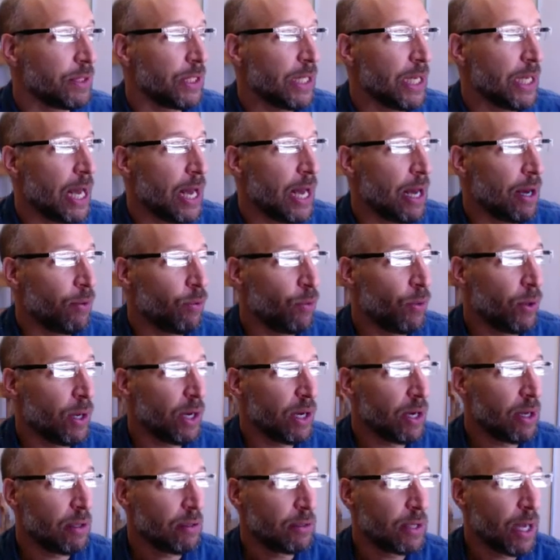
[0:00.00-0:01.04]
yeah.
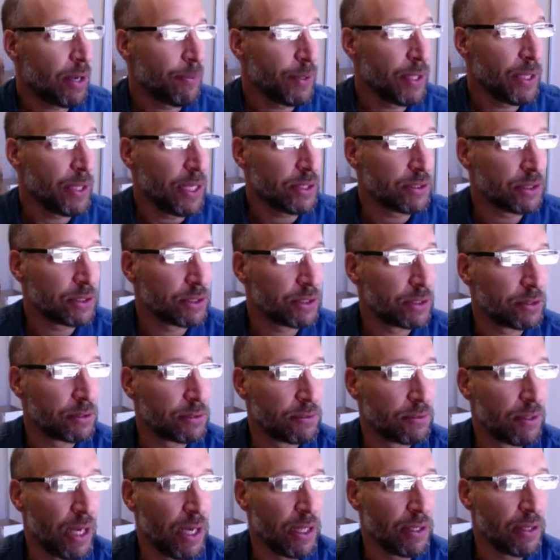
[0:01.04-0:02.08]
Well, I mean,
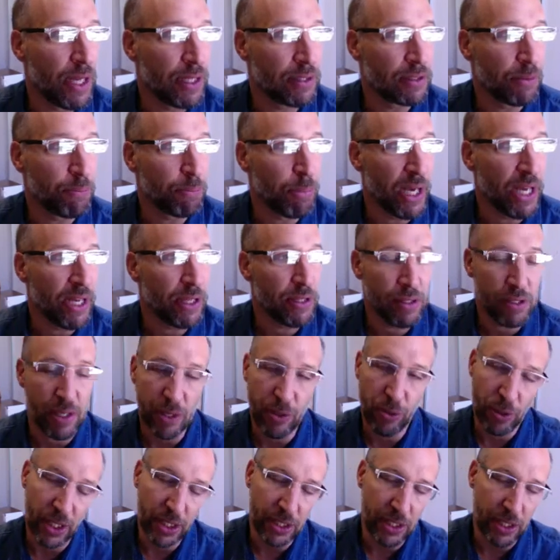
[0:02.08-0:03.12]
that depends. I
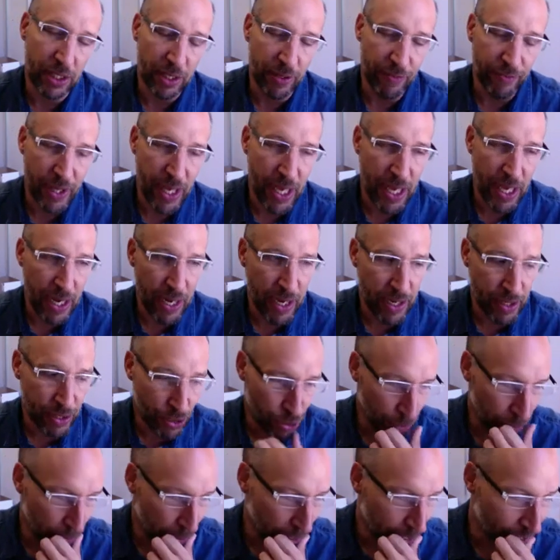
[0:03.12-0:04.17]
don't like to give that
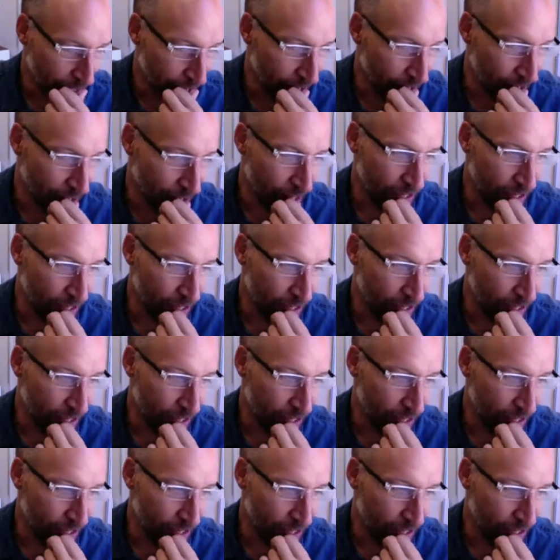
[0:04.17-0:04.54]
answer, but it's